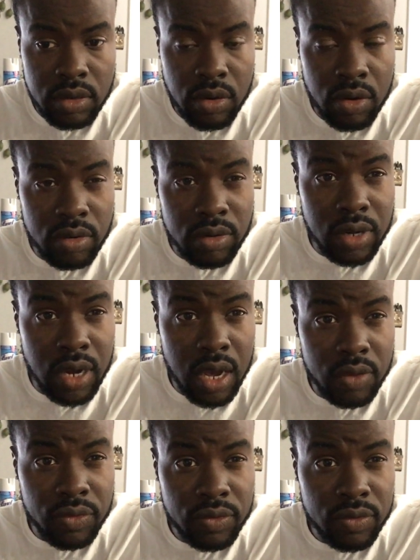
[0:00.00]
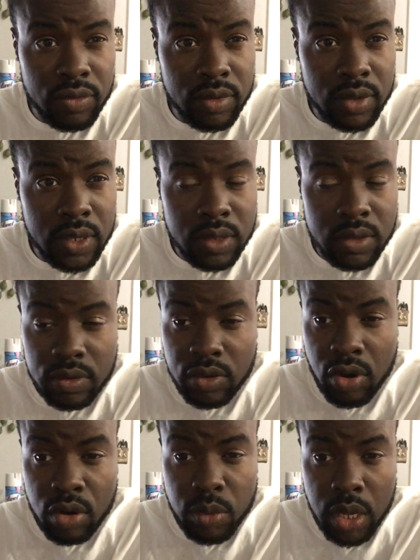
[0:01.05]
Don't run off. Just
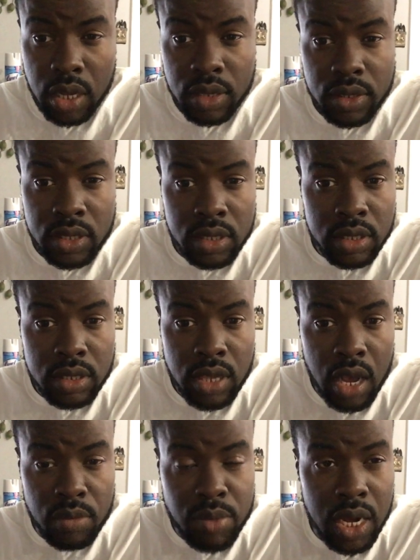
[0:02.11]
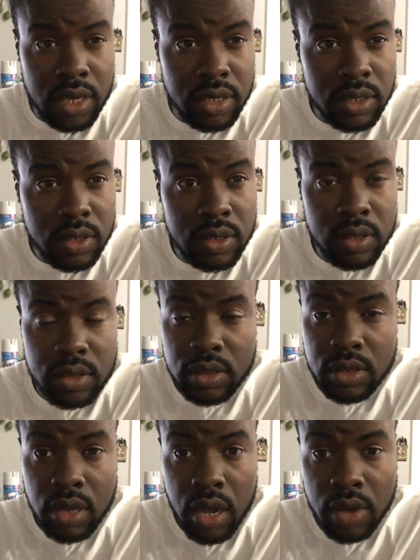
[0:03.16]
come here, young man,
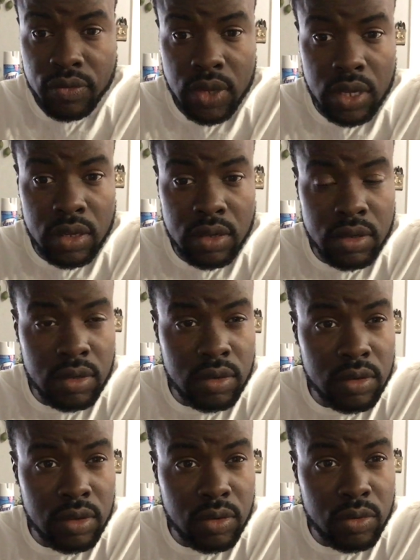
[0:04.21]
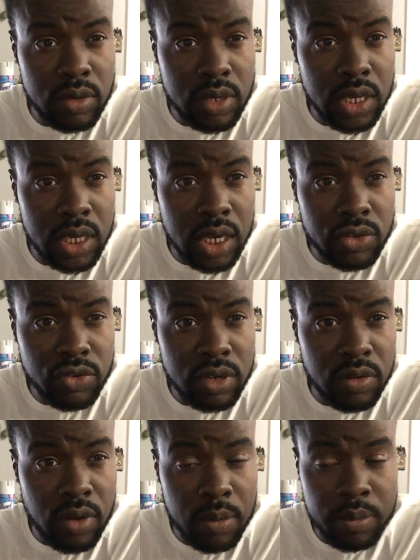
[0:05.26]
after you would not in a
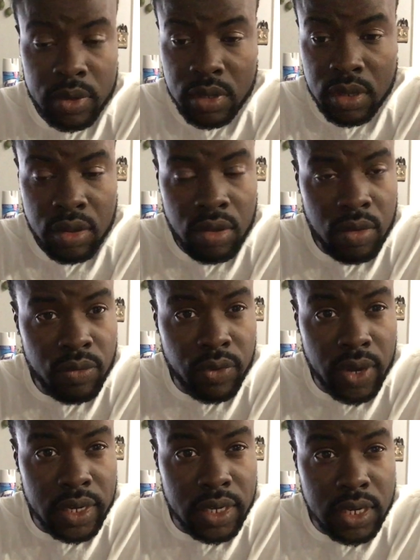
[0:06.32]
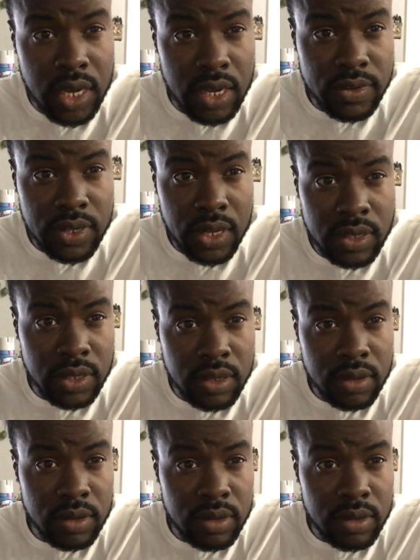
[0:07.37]
shrink wrap, find a nice catty.